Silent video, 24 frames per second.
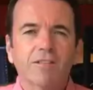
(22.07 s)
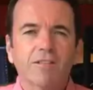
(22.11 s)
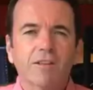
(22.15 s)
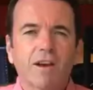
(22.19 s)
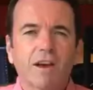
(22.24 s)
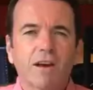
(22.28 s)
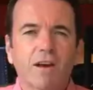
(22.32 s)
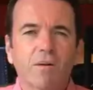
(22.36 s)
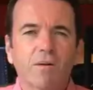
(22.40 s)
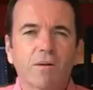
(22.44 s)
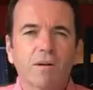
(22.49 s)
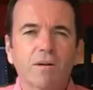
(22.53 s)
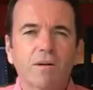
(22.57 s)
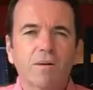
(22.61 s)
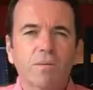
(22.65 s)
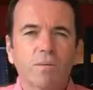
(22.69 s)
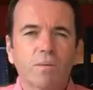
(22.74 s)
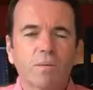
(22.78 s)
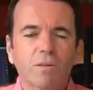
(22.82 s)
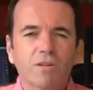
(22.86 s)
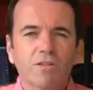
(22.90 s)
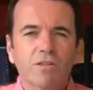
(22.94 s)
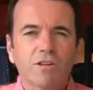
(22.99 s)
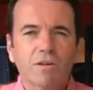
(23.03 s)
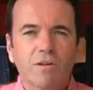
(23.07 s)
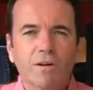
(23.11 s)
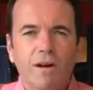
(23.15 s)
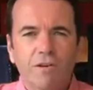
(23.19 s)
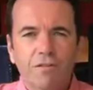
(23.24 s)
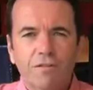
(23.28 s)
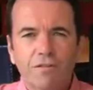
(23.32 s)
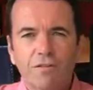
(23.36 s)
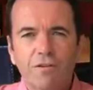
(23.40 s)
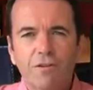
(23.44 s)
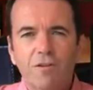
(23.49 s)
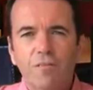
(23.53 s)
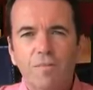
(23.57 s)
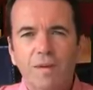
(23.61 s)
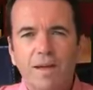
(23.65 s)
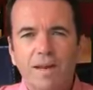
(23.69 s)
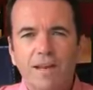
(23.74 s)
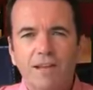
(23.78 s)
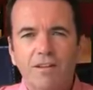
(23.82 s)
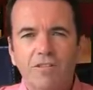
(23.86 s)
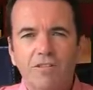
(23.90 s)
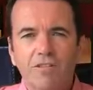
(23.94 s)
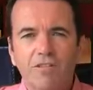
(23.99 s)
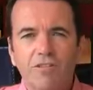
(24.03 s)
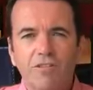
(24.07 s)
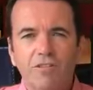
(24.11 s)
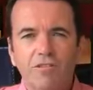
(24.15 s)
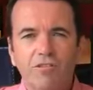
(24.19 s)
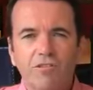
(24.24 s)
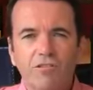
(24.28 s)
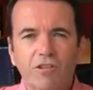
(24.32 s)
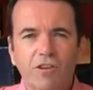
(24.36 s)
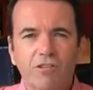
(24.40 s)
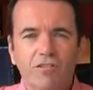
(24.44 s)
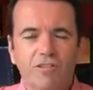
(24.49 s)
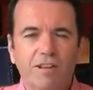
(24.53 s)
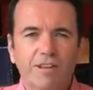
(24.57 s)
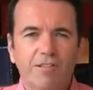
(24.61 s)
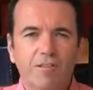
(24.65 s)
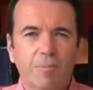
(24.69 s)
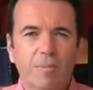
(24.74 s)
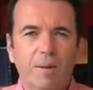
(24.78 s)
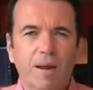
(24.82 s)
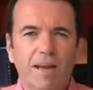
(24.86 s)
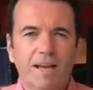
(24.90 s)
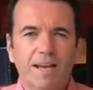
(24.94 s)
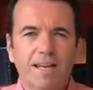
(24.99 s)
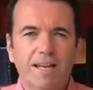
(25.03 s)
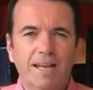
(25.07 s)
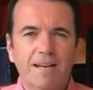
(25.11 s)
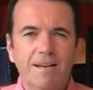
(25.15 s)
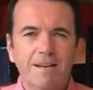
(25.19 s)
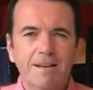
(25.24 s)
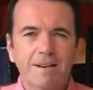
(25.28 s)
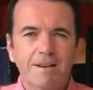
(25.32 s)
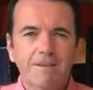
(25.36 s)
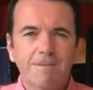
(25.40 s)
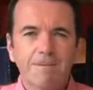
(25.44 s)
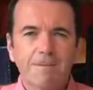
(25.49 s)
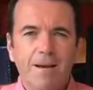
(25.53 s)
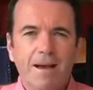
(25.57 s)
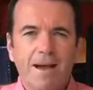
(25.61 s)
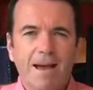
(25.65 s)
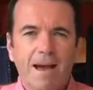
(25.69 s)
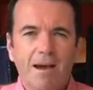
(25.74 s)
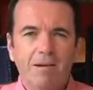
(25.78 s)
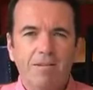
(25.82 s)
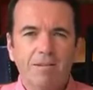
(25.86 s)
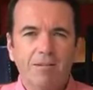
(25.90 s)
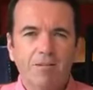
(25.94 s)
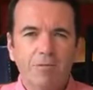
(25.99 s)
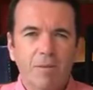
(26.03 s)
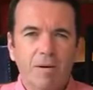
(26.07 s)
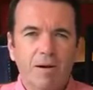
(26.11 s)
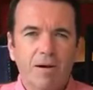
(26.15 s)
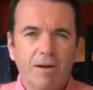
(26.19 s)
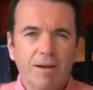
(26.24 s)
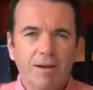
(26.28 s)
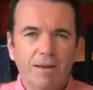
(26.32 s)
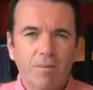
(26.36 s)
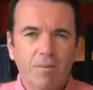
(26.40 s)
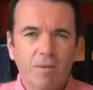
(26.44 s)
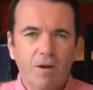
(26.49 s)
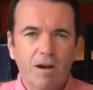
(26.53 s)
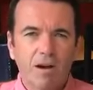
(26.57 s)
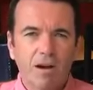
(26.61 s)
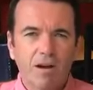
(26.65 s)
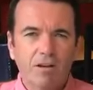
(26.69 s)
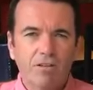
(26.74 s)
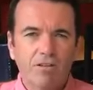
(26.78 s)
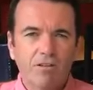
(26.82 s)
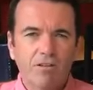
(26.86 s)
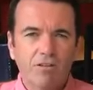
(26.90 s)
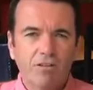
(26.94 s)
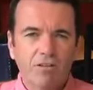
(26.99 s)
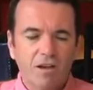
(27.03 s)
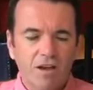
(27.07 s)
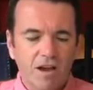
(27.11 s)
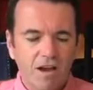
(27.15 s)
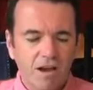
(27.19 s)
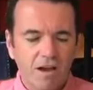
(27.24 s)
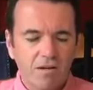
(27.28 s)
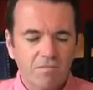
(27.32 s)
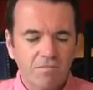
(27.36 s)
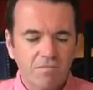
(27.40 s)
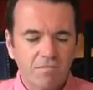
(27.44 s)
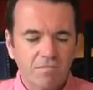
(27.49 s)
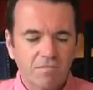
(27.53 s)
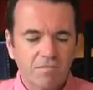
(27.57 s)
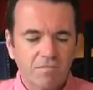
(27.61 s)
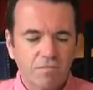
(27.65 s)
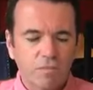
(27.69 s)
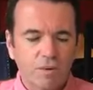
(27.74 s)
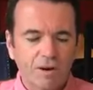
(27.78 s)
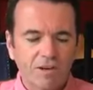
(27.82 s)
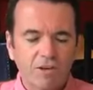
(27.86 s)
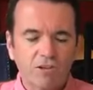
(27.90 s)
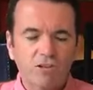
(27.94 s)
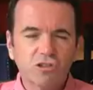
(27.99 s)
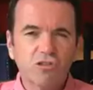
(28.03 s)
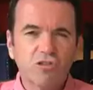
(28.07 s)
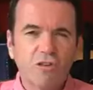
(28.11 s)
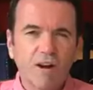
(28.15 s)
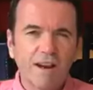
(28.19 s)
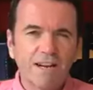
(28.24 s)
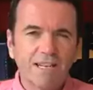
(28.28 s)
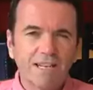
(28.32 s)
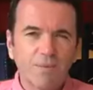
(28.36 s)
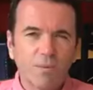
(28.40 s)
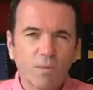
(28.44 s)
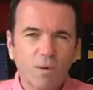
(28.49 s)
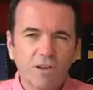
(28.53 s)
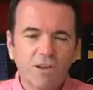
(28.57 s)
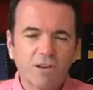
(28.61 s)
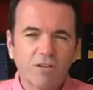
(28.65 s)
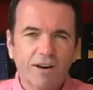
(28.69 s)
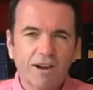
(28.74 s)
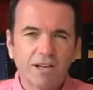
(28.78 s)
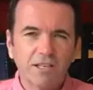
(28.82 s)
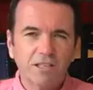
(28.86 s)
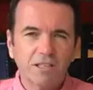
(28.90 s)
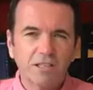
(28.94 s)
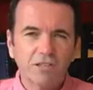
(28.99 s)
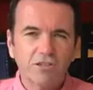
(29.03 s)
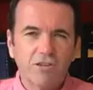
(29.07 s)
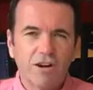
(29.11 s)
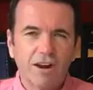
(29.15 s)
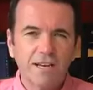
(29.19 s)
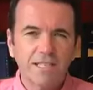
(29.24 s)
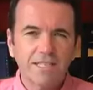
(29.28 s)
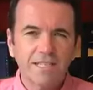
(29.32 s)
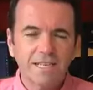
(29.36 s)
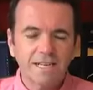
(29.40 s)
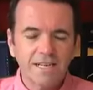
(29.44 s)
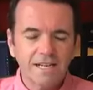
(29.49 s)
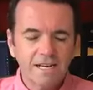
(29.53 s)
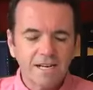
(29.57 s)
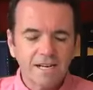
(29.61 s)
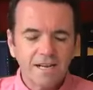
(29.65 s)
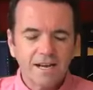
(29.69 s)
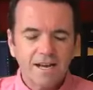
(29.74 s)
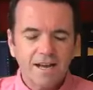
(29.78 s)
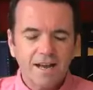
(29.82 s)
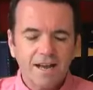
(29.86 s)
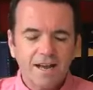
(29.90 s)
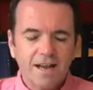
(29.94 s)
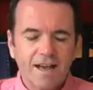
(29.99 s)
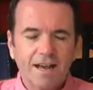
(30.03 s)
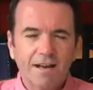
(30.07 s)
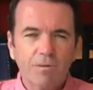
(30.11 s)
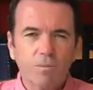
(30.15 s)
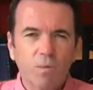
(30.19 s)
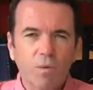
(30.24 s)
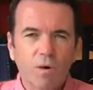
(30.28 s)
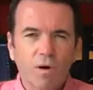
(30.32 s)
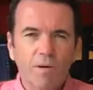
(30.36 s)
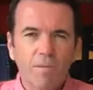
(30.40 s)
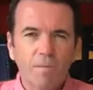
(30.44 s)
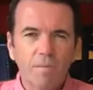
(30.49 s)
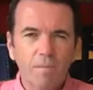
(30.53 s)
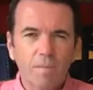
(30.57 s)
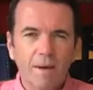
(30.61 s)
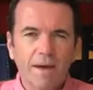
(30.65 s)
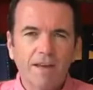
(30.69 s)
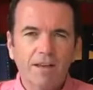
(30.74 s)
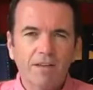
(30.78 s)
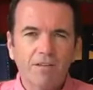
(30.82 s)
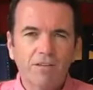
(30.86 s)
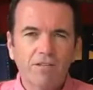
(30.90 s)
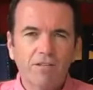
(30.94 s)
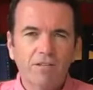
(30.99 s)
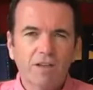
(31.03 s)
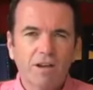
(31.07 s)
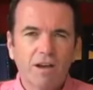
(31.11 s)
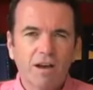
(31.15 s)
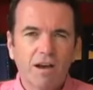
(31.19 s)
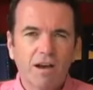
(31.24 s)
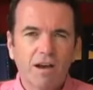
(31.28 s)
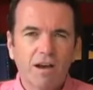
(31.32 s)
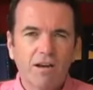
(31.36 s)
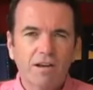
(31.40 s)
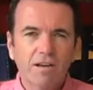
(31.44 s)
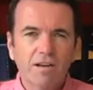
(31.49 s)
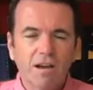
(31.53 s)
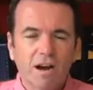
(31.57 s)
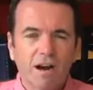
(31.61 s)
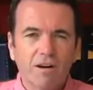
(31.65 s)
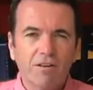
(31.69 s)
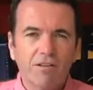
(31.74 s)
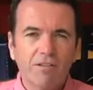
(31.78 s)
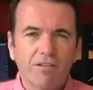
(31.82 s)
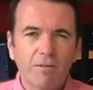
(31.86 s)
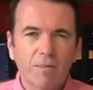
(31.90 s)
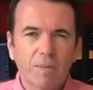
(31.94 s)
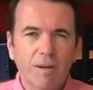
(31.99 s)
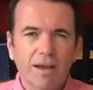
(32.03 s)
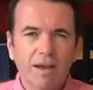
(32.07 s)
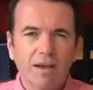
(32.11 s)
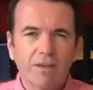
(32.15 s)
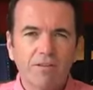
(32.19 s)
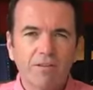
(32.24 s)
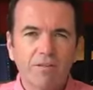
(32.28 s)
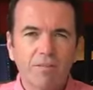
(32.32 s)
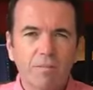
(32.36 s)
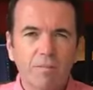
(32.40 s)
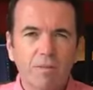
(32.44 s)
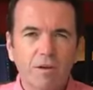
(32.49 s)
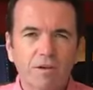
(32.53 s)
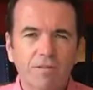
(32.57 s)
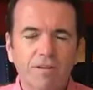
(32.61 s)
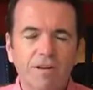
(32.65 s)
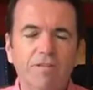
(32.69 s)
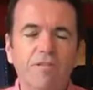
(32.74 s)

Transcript: So we'll do a few minutes just explaining how this market works, when you're trading, what you're actually trading, and what makes currency pairs move.